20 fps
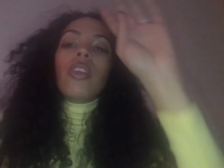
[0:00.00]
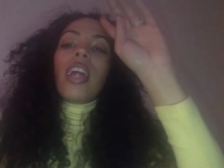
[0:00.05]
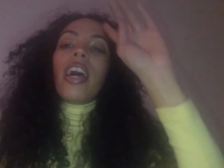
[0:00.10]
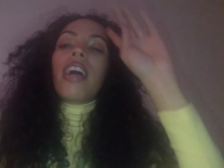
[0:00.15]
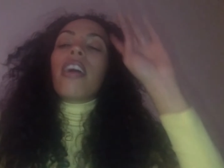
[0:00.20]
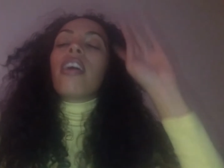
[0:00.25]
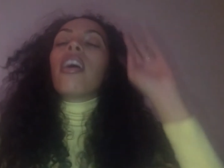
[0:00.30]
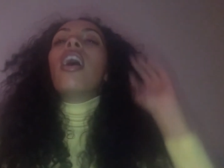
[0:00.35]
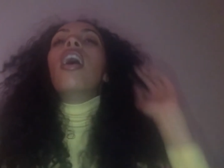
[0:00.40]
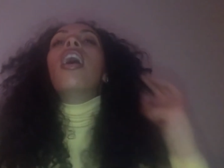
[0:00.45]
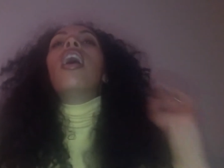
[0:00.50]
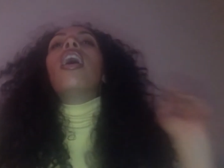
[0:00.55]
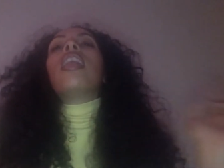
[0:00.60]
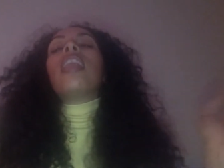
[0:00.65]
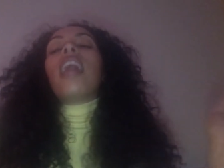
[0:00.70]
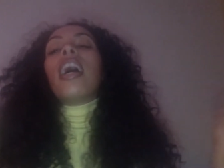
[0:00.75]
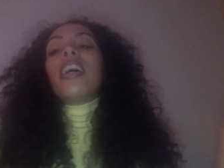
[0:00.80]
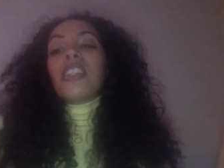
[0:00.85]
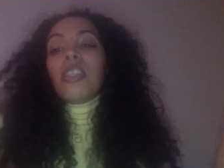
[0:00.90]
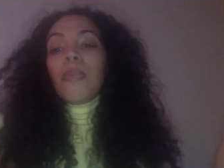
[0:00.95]
Like,
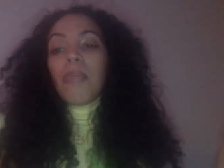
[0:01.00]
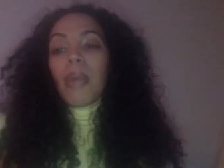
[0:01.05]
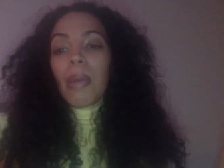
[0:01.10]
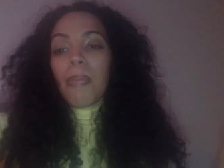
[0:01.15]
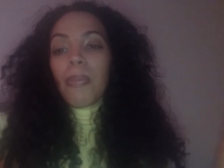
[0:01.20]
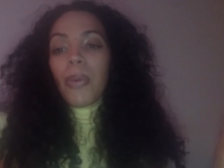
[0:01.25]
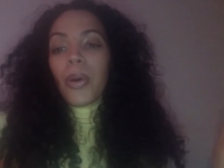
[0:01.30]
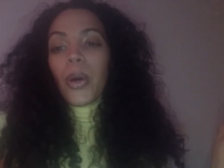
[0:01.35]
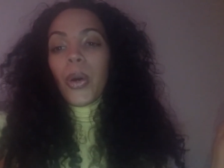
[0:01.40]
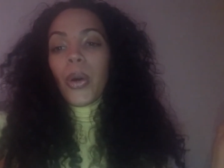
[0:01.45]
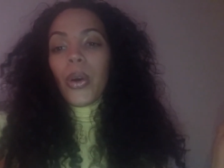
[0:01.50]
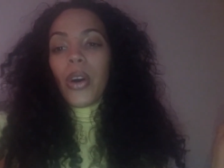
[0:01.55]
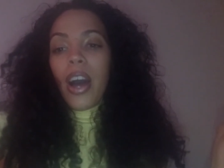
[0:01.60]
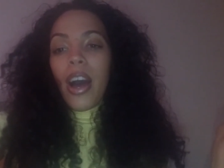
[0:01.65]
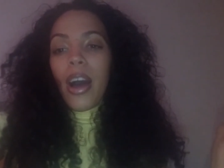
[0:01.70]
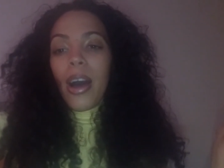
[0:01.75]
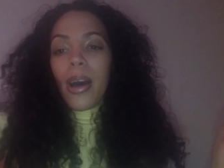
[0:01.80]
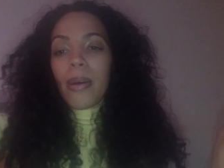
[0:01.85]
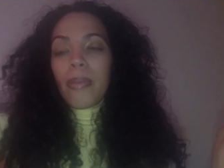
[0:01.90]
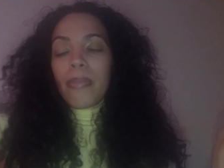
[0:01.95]
lots of people
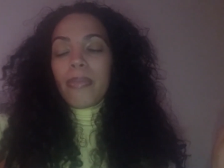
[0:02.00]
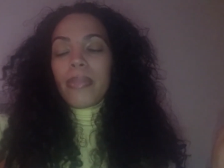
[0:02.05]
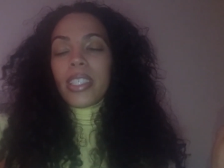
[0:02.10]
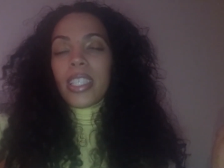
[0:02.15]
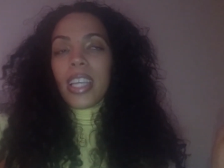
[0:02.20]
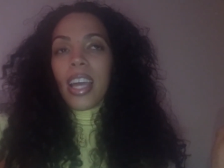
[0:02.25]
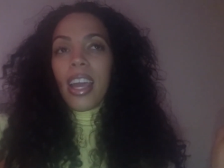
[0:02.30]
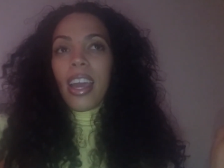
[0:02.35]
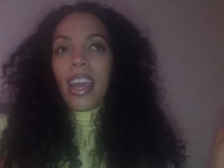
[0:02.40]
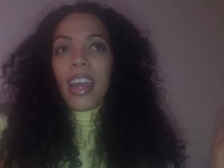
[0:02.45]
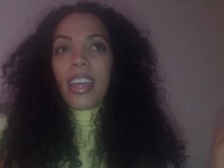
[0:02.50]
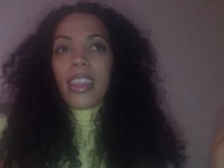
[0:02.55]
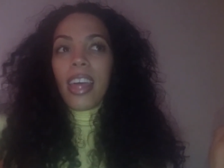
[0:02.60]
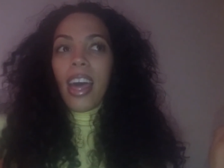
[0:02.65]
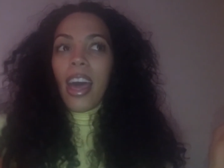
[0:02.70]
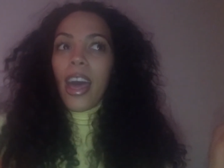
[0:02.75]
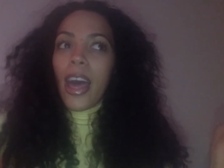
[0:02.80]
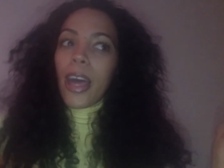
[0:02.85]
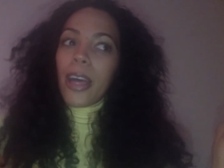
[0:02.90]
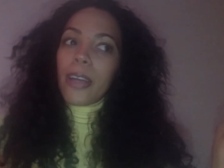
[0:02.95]
say
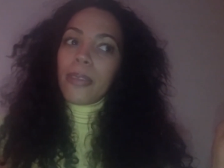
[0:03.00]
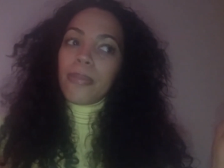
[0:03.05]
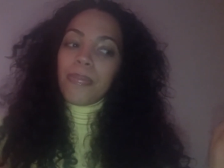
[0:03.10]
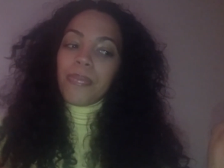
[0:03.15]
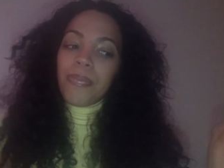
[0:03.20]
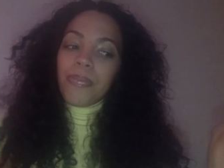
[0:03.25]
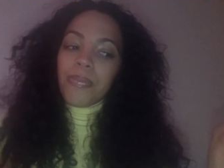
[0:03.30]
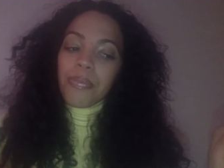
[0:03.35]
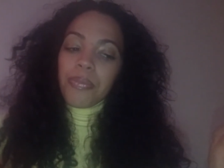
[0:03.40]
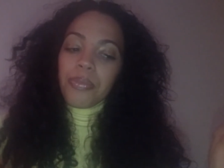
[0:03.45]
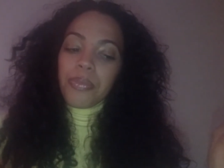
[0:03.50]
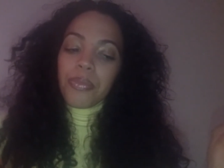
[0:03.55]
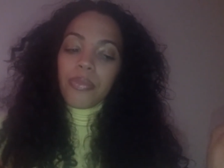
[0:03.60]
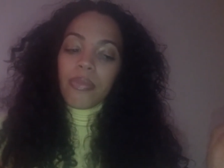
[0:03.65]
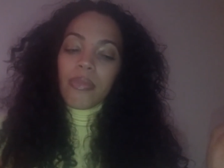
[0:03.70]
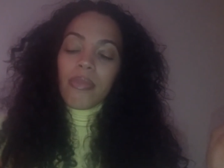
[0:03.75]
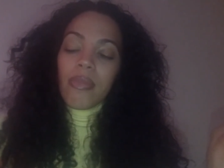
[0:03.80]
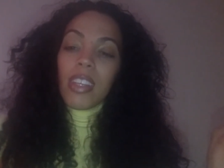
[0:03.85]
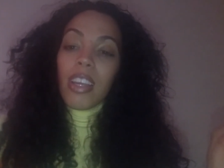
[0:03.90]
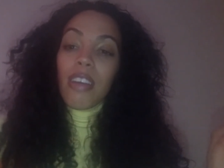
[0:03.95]
that
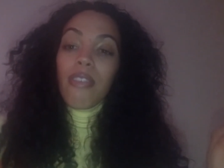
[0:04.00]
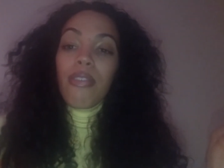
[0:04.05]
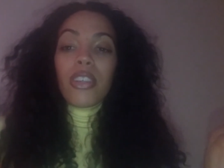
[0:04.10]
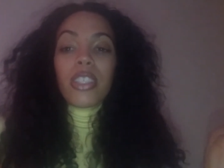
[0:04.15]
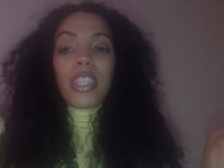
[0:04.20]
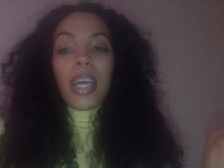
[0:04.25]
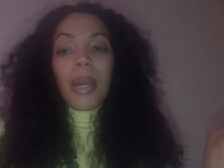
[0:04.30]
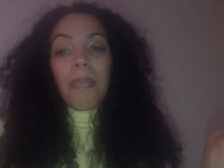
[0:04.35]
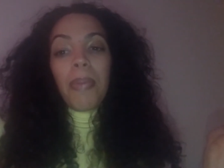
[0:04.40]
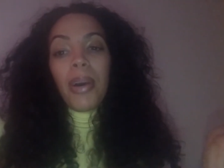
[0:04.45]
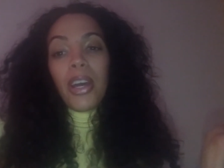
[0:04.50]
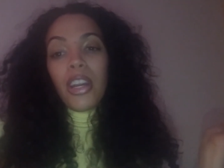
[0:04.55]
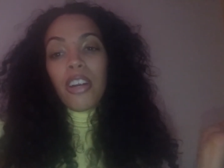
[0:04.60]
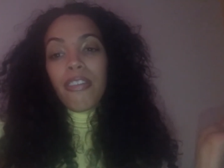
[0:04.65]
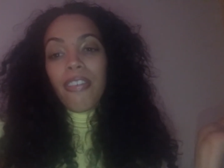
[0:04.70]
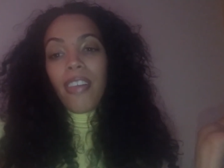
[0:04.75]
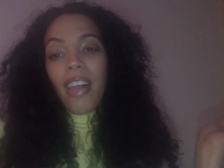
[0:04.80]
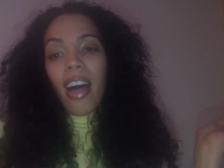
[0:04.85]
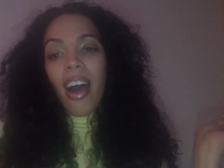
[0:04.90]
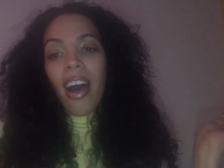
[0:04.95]
feels like
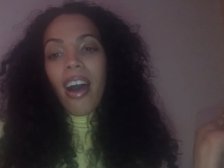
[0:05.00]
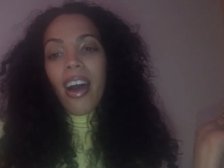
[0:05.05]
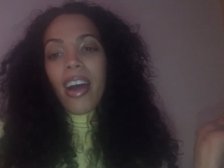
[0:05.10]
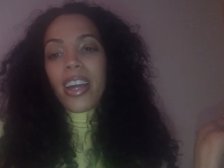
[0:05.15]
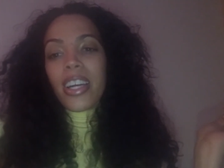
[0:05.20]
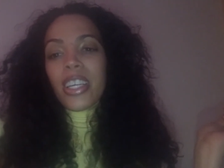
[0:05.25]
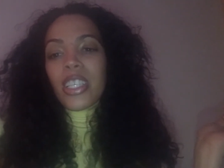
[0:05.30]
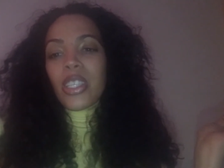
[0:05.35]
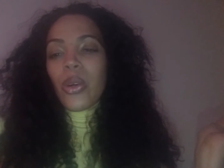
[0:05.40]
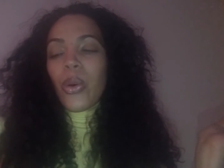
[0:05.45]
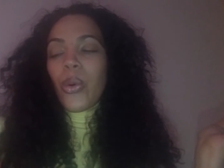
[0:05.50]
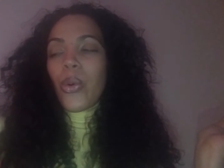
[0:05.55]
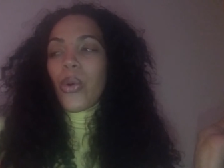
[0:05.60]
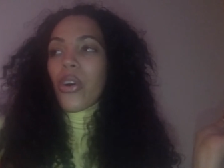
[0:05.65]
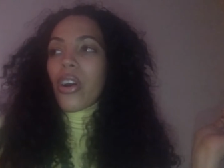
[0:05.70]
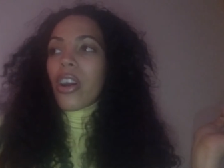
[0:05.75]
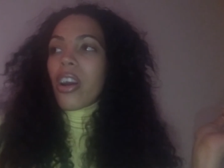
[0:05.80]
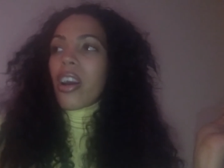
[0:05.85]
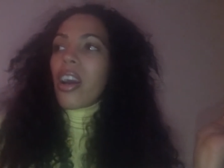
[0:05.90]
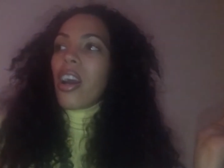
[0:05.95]
butterflies
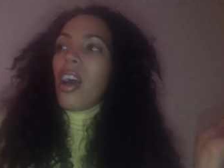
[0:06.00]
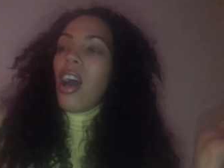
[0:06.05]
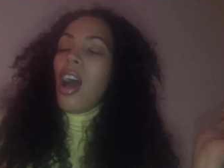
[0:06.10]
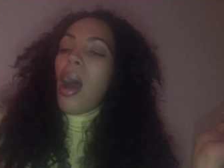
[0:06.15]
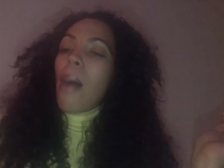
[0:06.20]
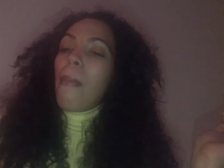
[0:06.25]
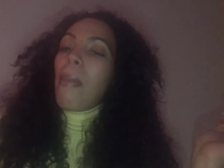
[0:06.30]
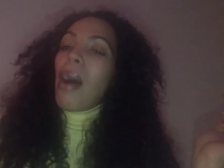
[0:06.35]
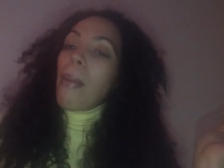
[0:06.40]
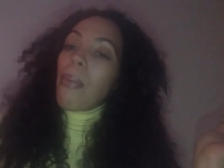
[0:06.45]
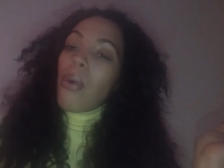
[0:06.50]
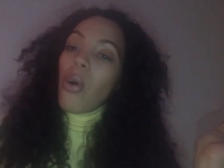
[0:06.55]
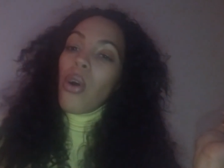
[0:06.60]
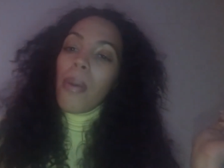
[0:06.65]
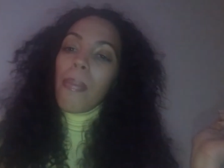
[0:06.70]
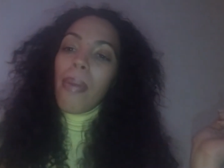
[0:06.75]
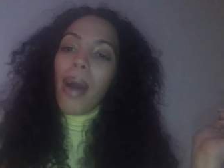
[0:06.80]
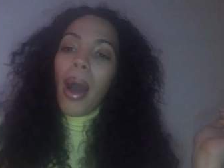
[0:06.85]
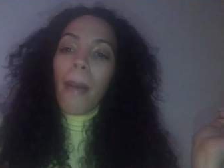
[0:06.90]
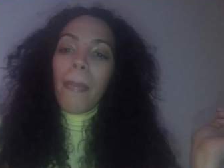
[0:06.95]
or
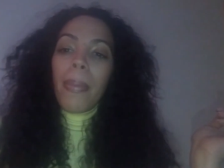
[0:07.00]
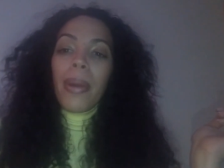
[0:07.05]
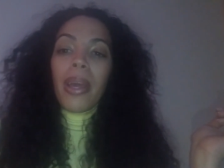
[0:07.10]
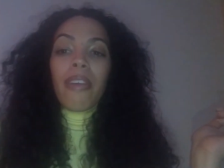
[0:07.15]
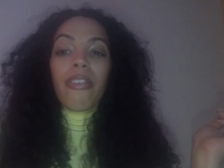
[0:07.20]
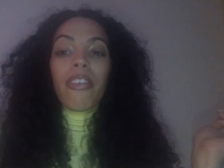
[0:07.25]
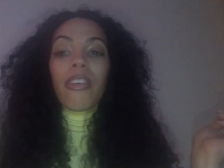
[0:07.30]
popcorn popping.